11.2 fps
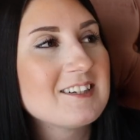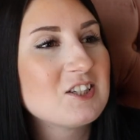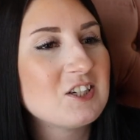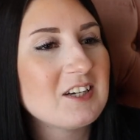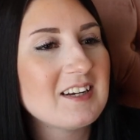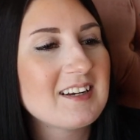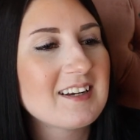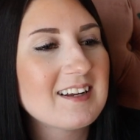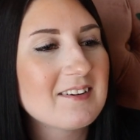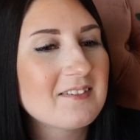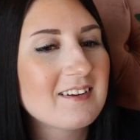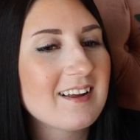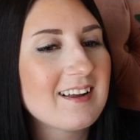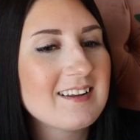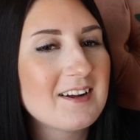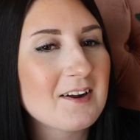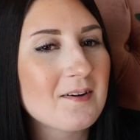She,
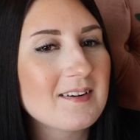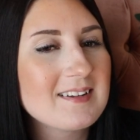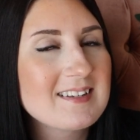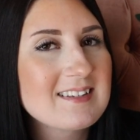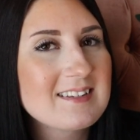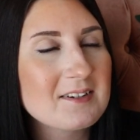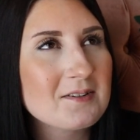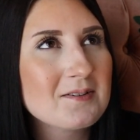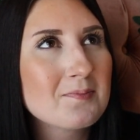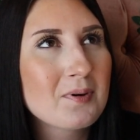you know, is still